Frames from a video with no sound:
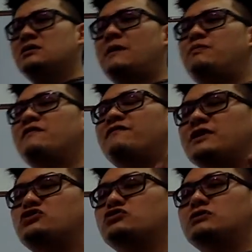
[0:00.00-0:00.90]
they
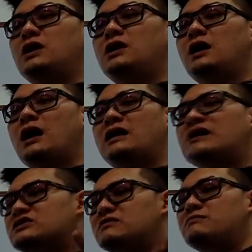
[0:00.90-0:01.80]
prefer to
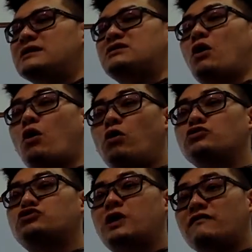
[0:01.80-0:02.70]
customize the
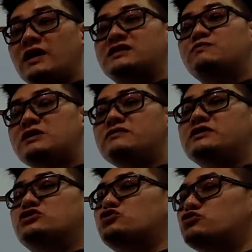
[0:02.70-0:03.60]
whole travel
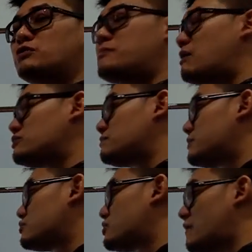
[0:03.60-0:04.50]
experience through
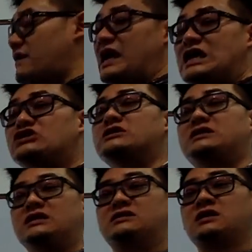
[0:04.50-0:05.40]
multiple travel
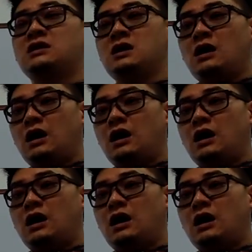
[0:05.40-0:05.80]
agencies.